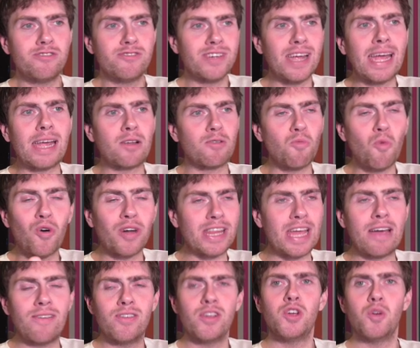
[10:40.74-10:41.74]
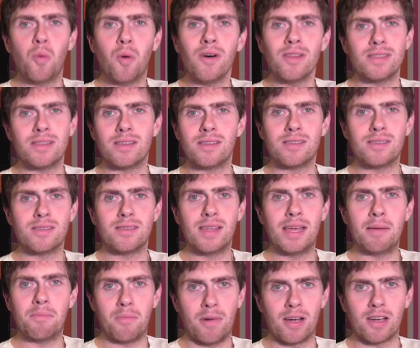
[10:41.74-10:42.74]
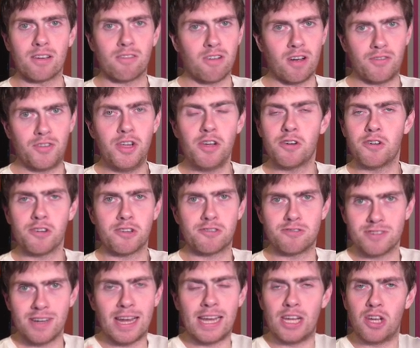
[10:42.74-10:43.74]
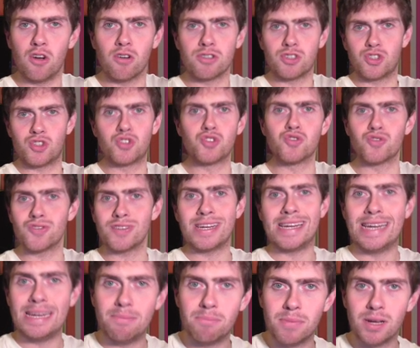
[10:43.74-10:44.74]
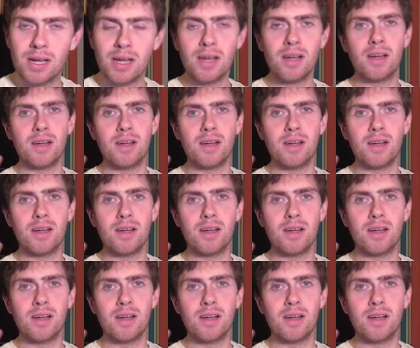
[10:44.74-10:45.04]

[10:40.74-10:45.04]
create whatever you want in Minecraft. You could create your dream